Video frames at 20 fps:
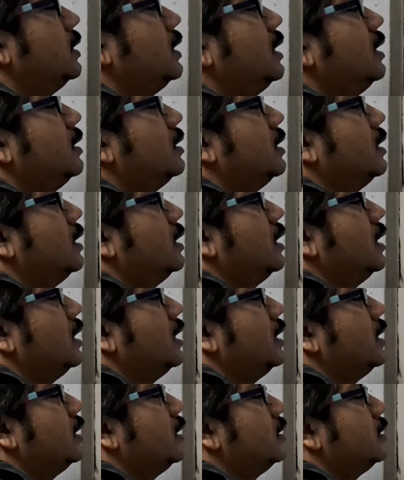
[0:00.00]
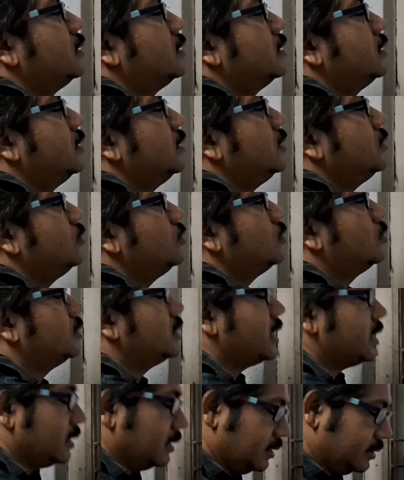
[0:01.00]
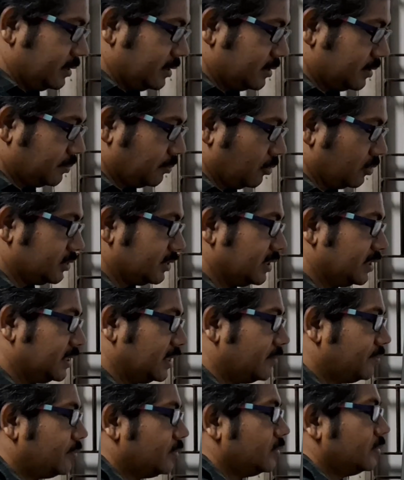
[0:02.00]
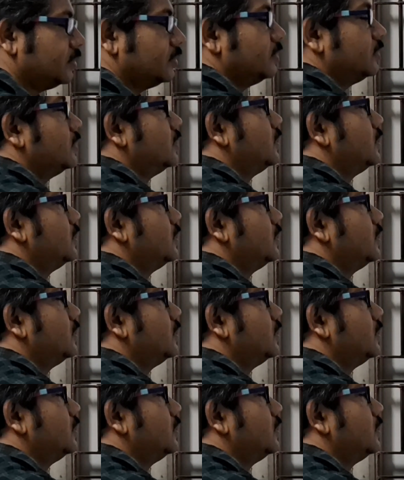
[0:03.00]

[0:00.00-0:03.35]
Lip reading: Yeah, and you know that this is positive,